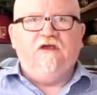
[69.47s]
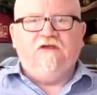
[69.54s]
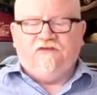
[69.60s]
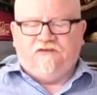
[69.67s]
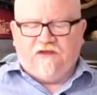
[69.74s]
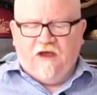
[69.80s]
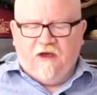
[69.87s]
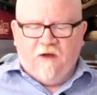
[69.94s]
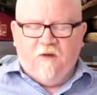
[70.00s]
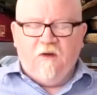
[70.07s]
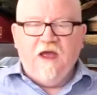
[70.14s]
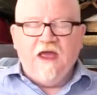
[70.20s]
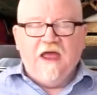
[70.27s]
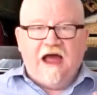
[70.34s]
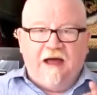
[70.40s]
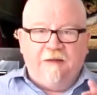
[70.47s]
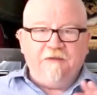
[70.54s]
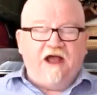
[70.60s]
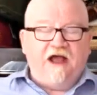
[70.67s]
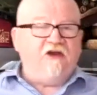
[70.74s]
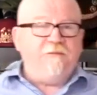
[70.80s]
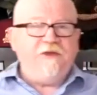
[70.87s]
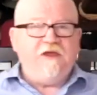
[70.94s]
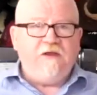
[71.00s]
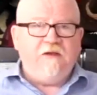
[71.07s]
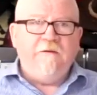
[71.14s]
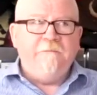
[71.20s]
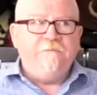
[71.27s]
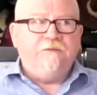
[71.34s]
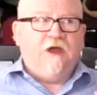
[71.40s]
So I'm not going to be,
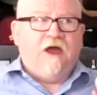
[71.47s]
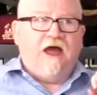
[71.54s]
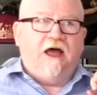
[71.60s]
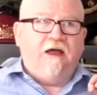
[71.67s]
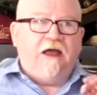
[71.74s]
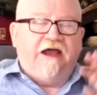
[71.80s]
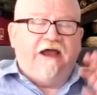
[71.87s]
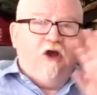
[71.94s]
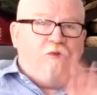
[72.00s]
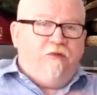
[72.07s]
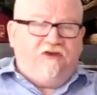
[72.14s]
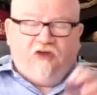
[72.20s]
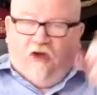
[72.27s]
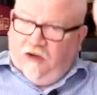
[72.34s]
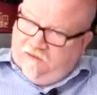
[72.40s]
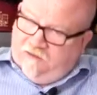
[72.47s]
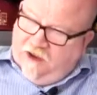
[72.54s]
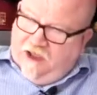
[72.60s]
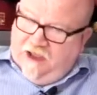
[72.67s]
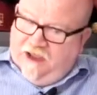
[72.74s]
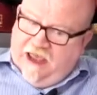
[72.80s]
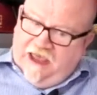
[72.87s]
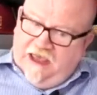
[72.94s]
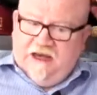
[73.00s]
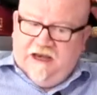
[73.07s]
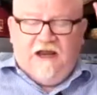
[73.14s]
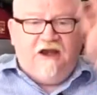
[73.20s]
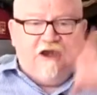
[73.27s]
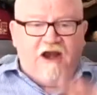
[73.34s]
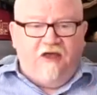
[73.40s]
I know we talked
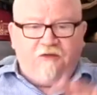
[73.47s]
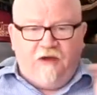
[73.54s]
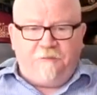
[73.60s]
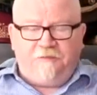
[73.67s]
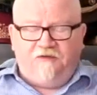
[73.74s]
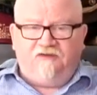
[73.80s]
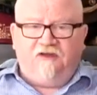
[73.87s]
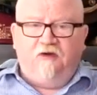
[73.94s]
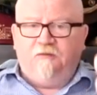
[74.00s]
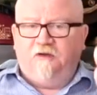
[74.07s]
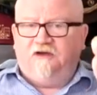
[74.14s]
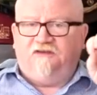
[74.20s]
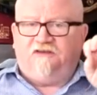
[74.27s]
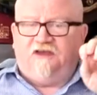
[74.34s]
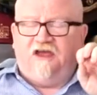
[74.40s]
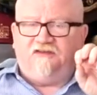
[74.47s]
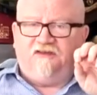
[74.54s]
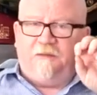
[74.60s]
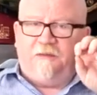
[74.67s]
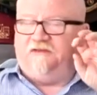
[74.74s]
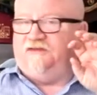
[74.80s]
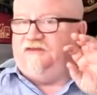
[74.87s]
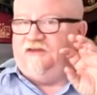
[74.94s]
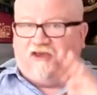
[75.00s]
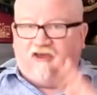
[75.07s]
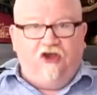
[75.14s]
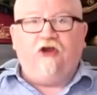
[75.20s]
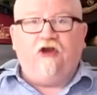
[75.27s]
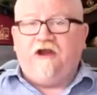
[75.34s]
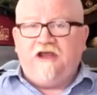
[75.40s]
in another episode, we discussed about
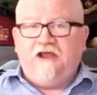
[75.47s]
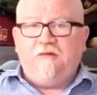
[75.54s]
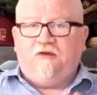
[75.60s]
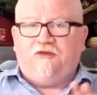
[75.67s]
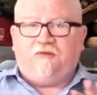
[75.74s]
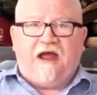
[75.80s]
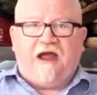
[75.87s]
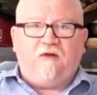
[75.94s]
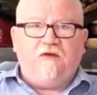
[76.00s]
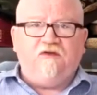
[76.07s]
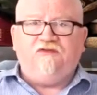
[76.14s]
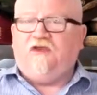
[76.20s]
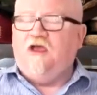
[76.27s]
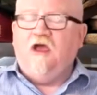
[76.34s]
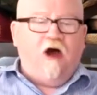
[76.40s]
security with routers.